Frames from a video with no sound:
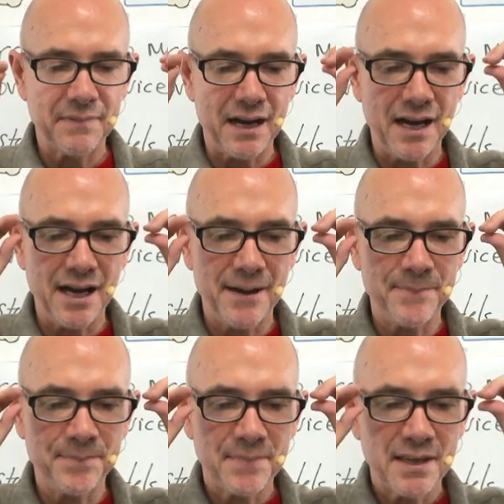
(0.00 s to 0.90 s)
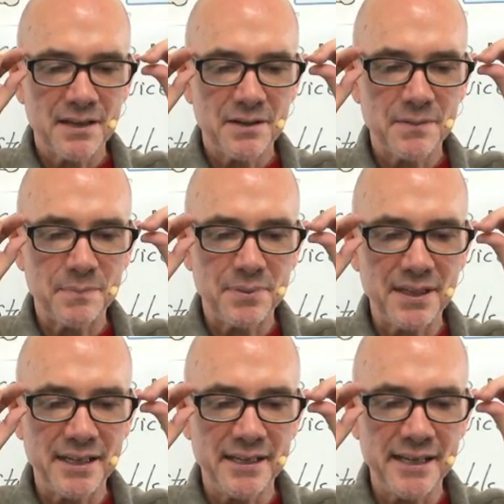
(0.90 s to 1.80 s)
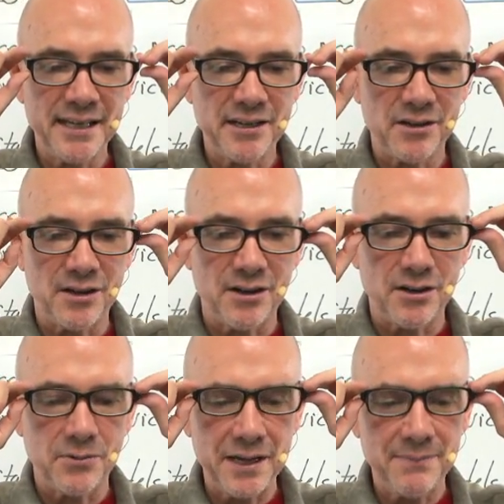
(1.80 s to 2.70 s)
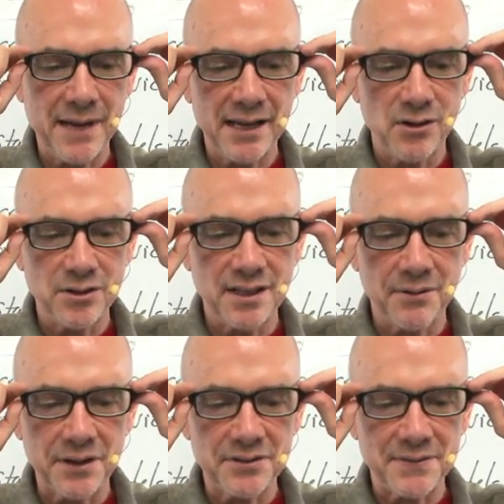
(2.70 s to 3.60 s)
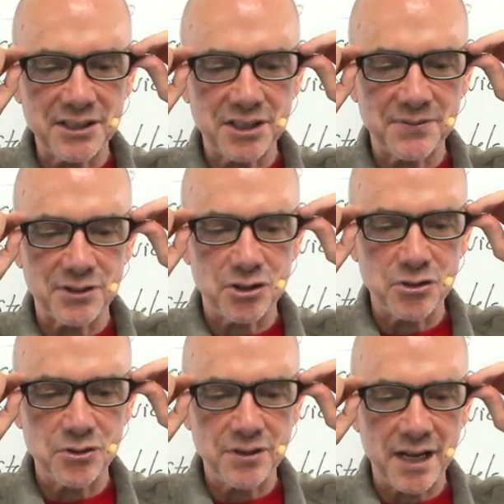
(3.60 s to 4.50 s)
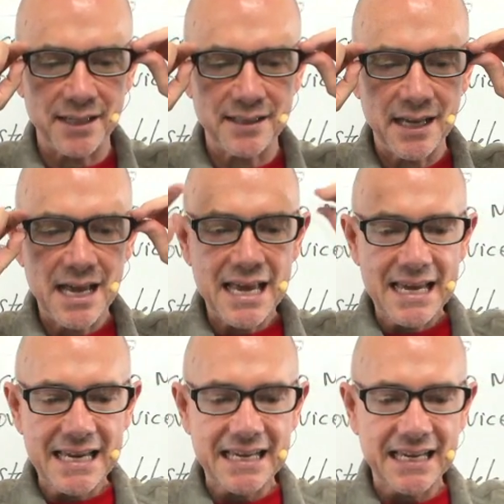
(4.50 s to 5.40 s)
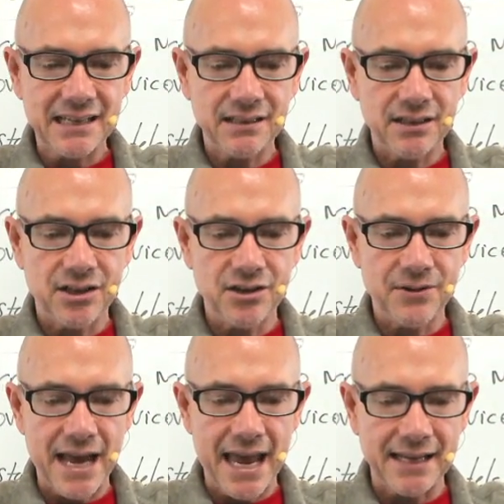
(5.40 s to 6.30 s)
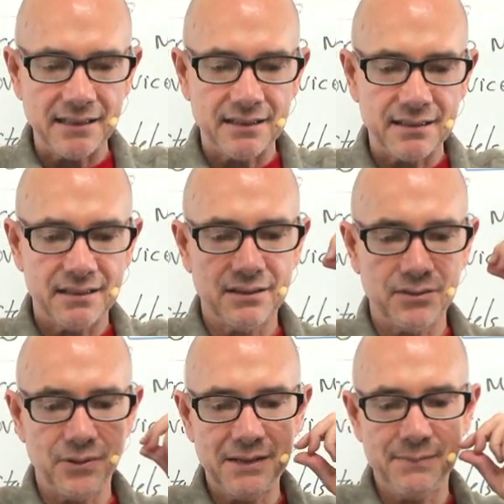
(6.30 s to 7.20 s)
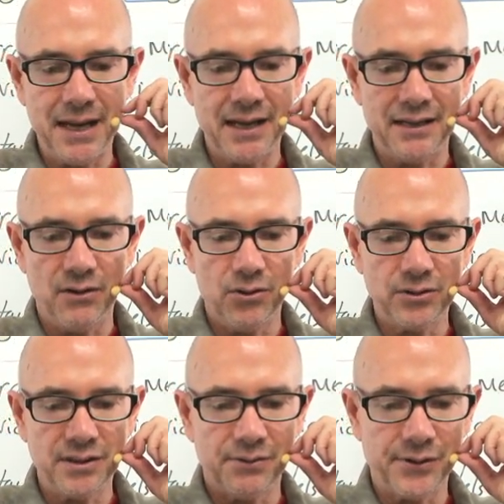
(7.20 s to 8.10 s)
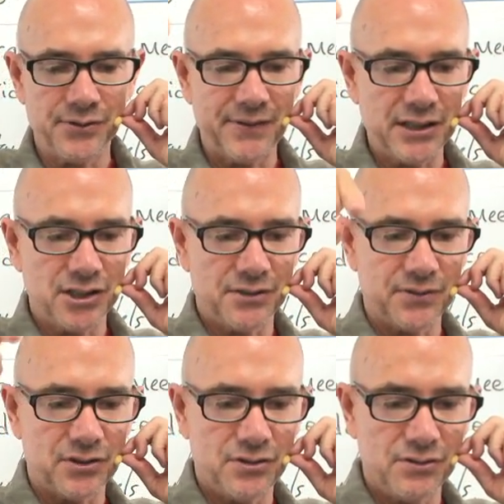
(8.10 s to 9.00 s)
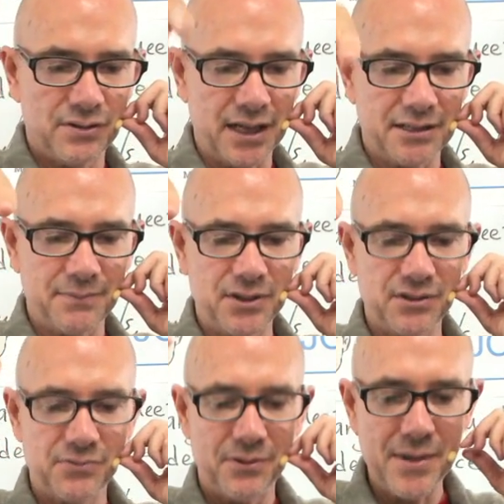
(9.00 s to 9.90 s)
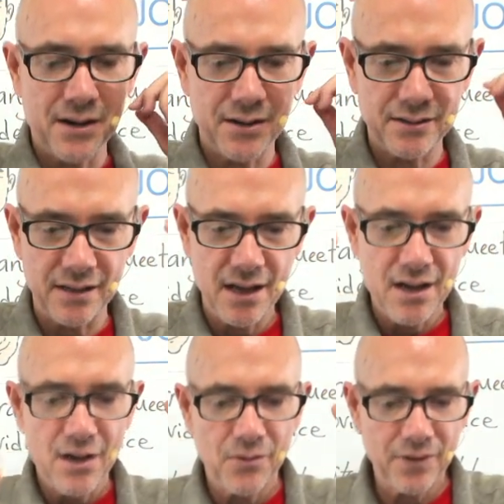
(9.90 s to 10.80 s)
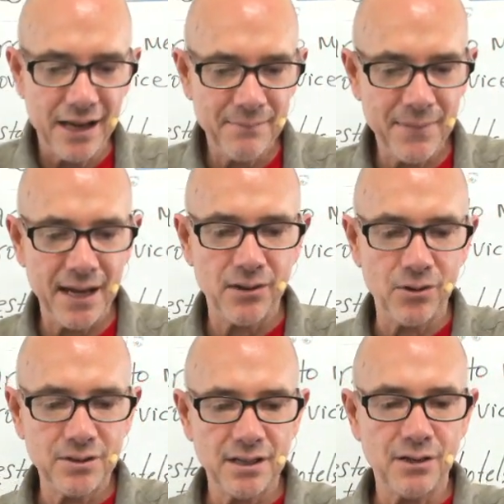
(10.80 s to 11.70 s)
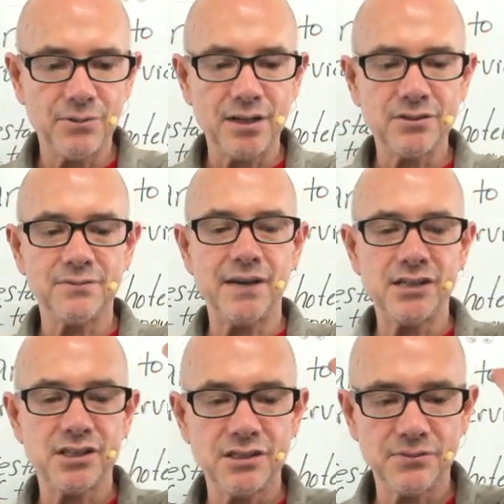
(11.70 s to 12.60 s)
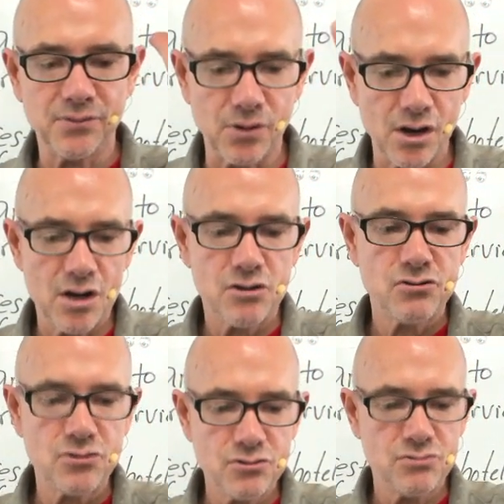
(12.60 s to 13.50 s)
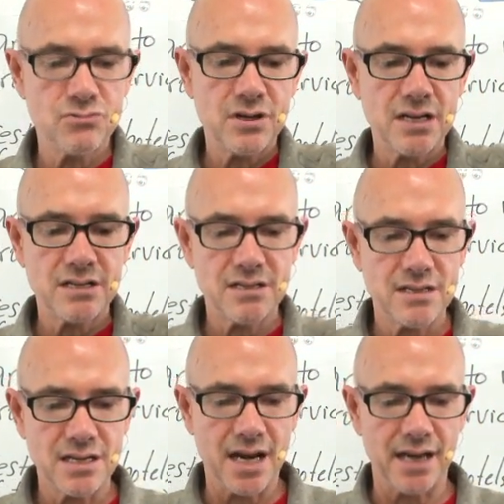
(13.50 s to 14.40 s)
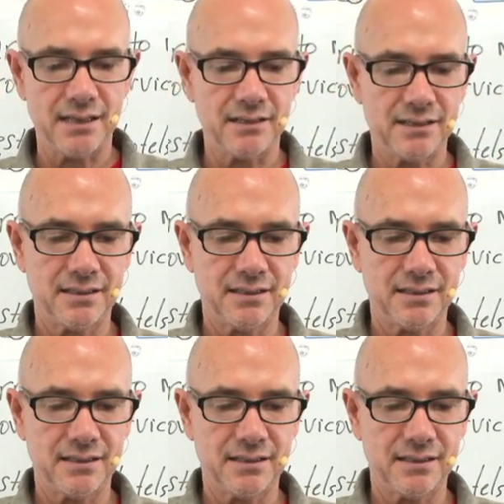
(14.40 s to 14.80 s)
Um, Plinio, uh, we made hotel reservations for two nights. Q8, we made hotel reservations for two nights. Mrs. Ramirez, we made hotel reservations for two nights.